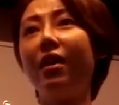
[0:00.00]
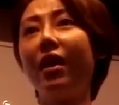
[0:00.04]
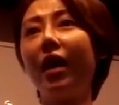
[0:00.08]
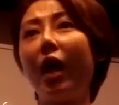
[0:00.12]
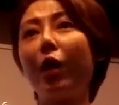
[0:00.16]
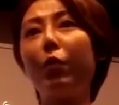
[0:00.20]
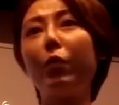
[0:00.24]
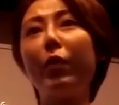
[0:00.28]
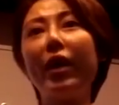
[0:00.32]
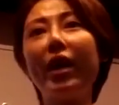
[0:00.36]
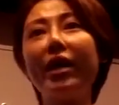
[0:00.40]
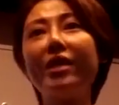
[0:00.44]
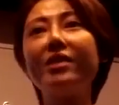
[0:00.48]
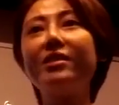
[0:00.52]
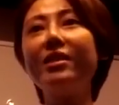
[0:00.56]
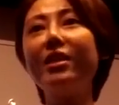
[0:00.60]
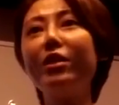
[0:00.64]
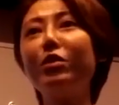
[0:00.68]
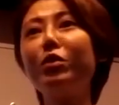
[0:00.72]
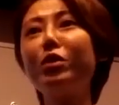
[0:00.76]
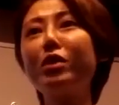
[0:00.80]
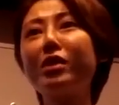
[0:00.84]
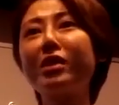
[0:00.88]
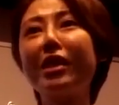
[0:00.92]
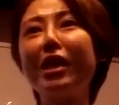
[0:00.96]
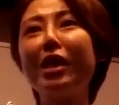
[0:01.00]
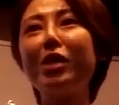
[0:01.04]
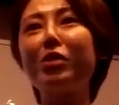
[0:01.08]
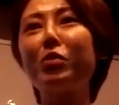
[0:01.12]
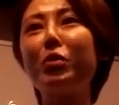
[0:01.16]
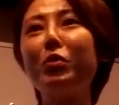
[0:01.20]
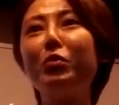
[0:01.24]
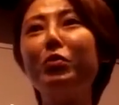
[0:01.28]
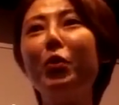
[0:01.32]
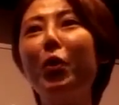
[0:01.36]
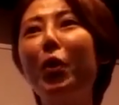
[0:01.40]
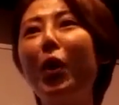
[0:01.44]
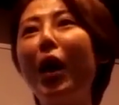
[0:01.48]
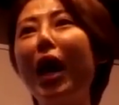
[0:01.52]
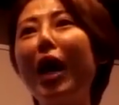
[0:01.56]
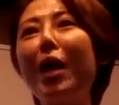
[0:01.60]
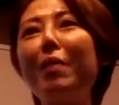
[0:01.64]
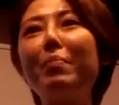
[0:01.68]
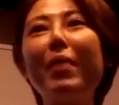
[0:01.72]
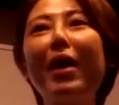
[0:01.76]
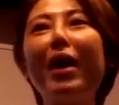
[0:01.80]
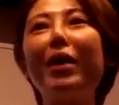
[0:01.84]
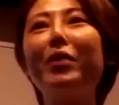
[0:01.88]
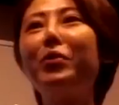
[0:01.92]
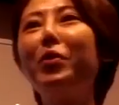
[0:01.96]
And when I see those kids with no
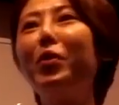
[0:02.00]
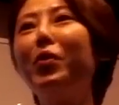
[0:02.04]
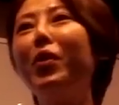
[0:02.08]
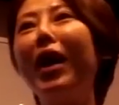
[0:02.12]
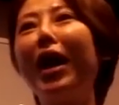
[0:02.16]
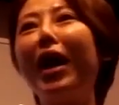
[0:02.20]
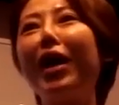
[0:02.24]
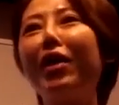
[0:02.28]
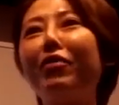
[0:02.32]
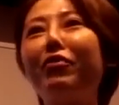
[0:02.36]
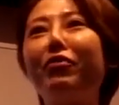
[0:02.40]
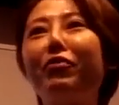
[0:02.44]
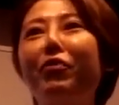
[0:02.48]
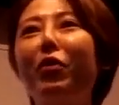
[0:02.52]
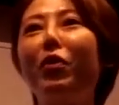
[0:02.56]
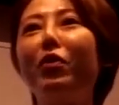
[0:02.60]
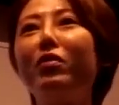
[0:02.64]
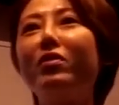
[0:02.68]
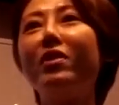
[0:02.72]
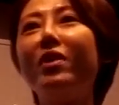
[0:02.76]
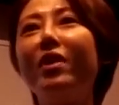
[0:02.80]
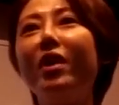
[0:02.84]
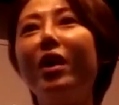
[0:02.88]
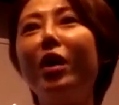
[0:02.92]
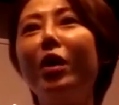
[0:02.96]
iPad, no iPhone,